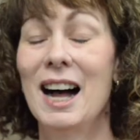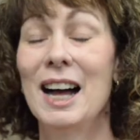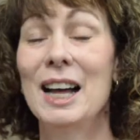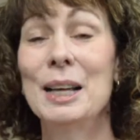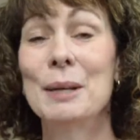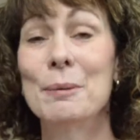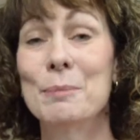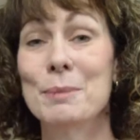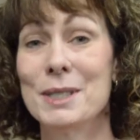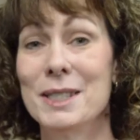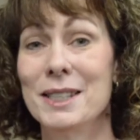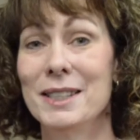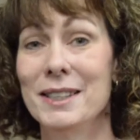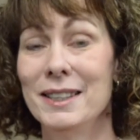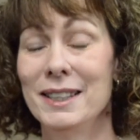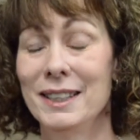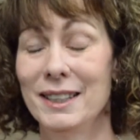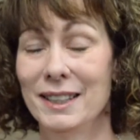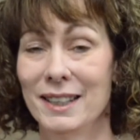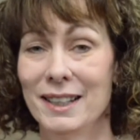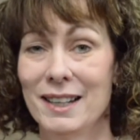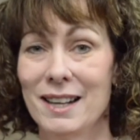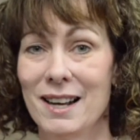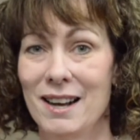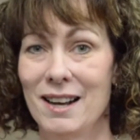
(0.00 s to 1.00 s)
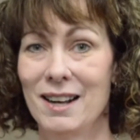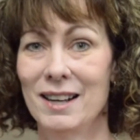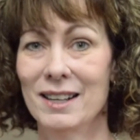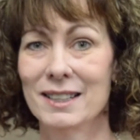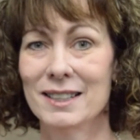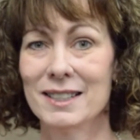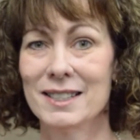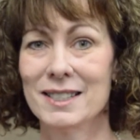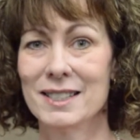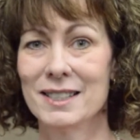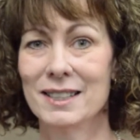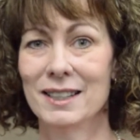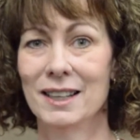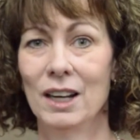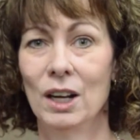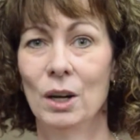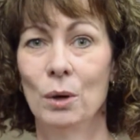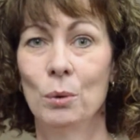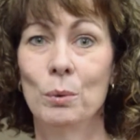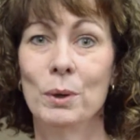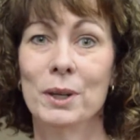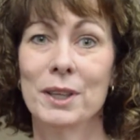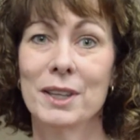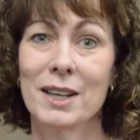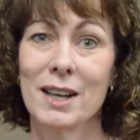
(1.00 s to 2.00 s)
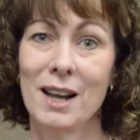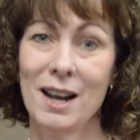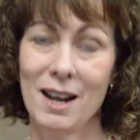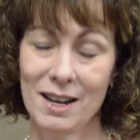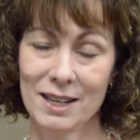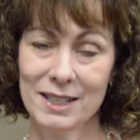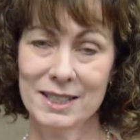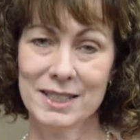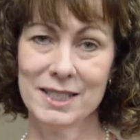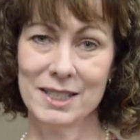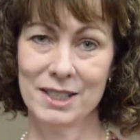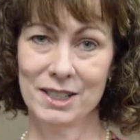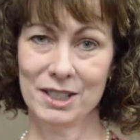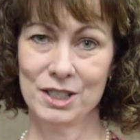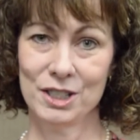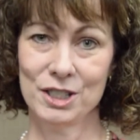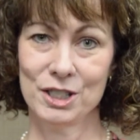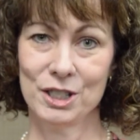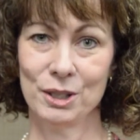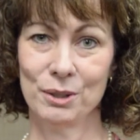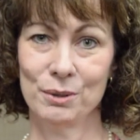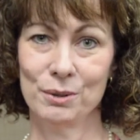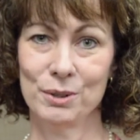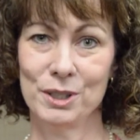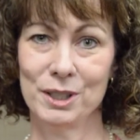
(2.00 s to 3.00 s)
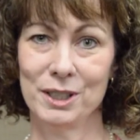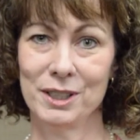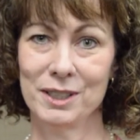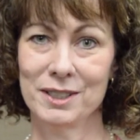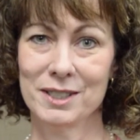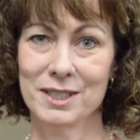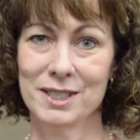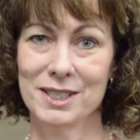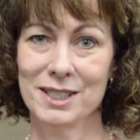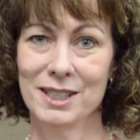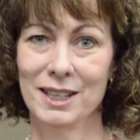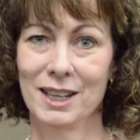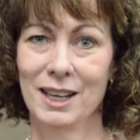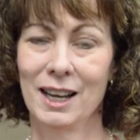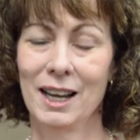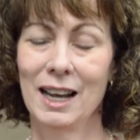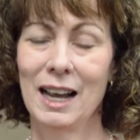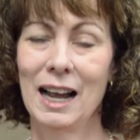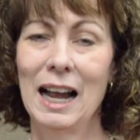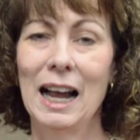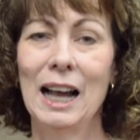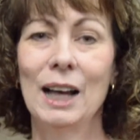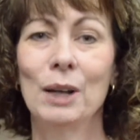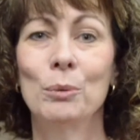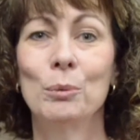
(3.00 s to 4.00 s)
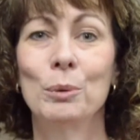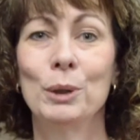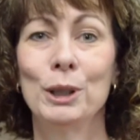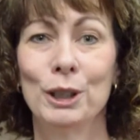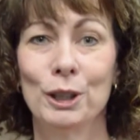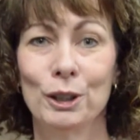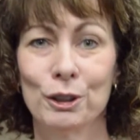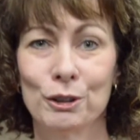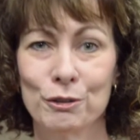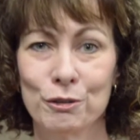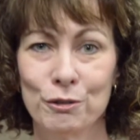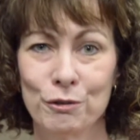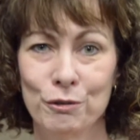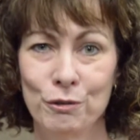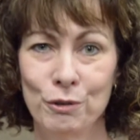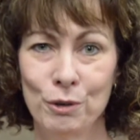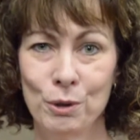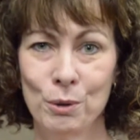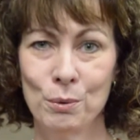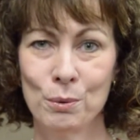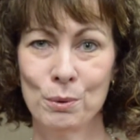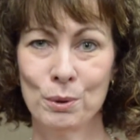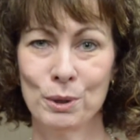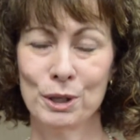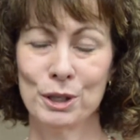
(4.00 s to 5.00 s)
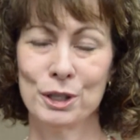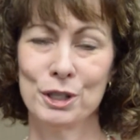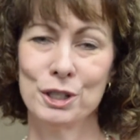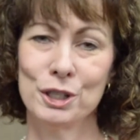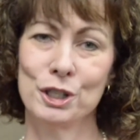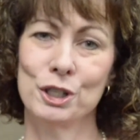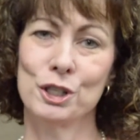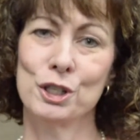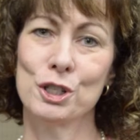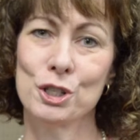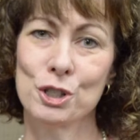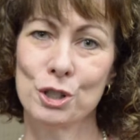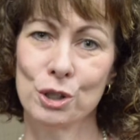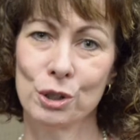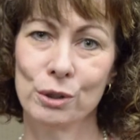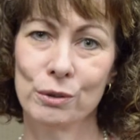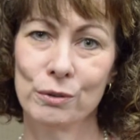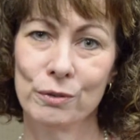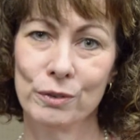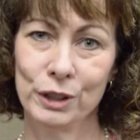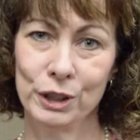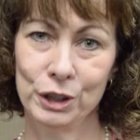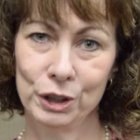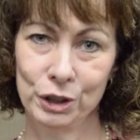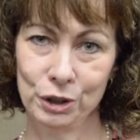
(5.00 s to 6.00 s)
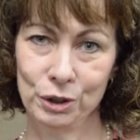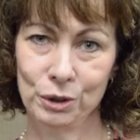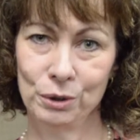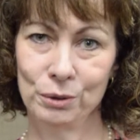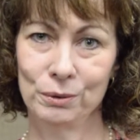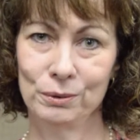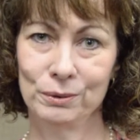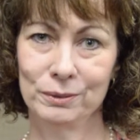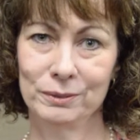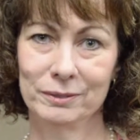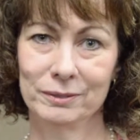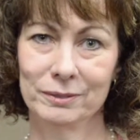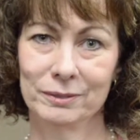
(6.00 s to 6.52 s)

I am Cynthia Cox with Cox and Associates, and we look forward to serving you.